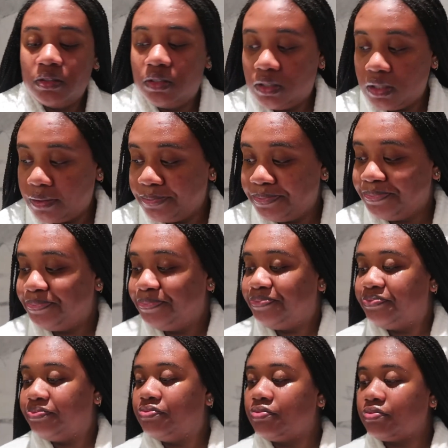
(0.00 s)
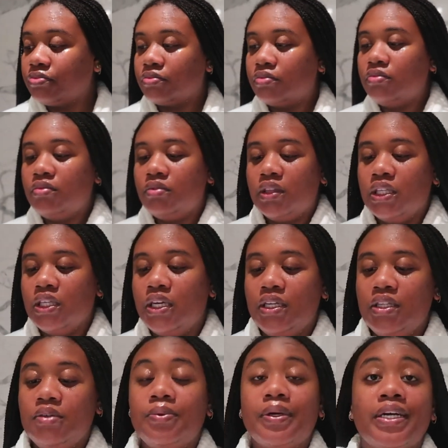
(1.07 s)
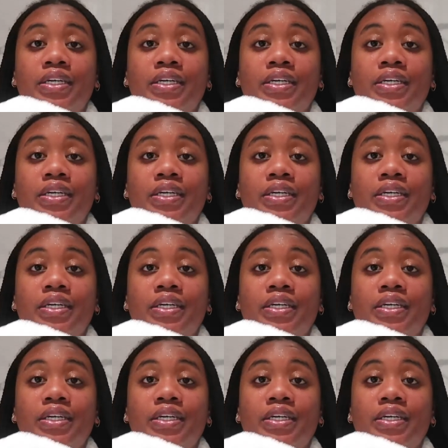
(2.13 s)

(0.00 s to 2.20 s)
So, and then we're